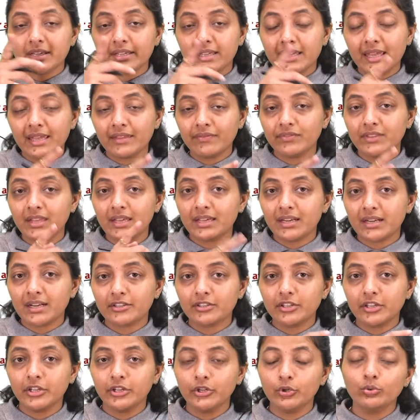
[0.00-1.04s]
Again, there are
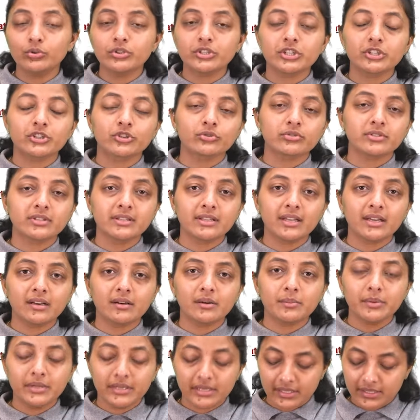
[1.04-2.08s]
the huge issues in the
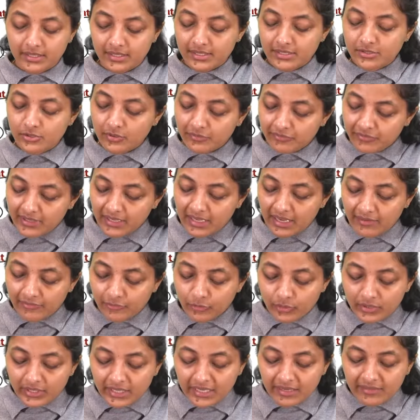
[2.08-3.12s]
urban areas, so we have
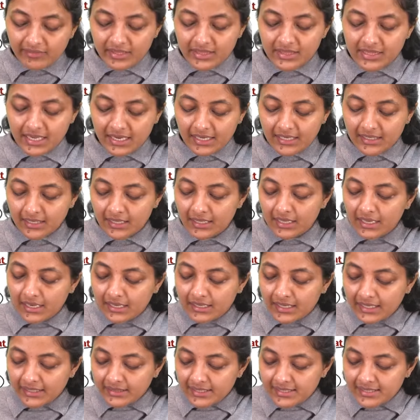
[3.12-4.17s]
to deal with that,
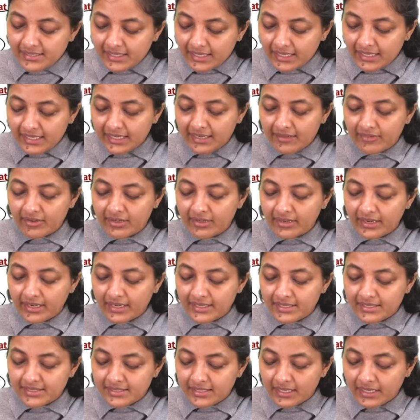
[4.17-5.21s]
like the sea level
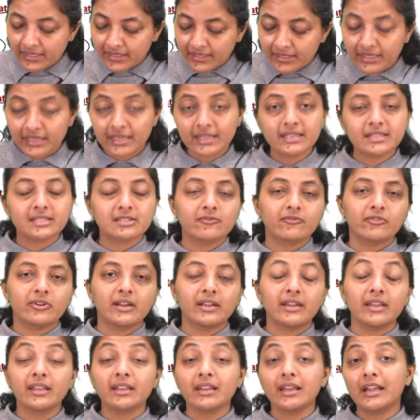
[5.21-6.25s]
rise, increased
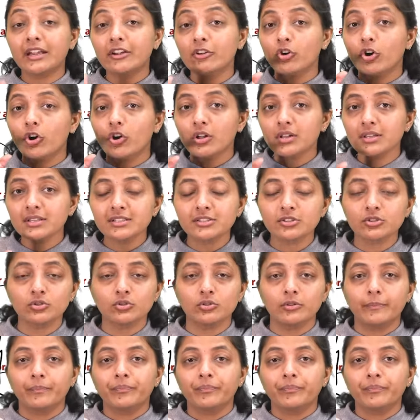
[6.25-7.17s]
flooding, and also